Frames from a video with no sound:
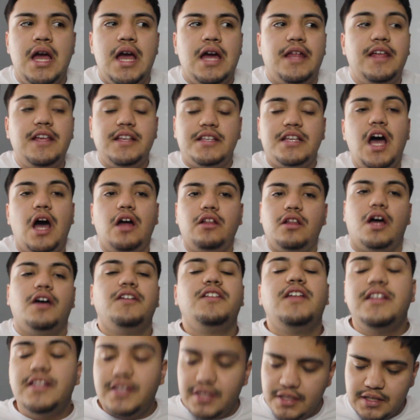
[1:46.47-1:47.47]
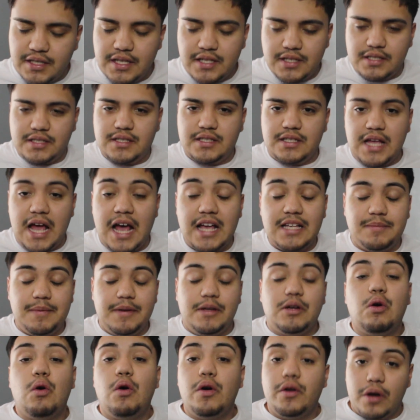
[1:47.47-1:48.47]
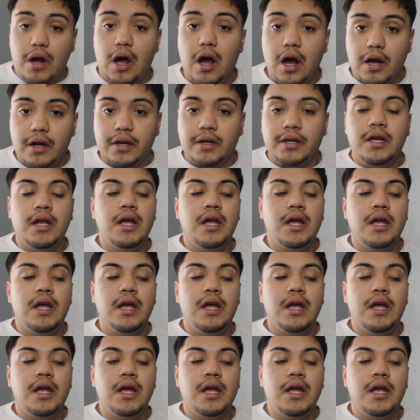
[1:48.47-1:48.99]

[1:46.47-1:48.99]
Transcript: This is how long this has been going on.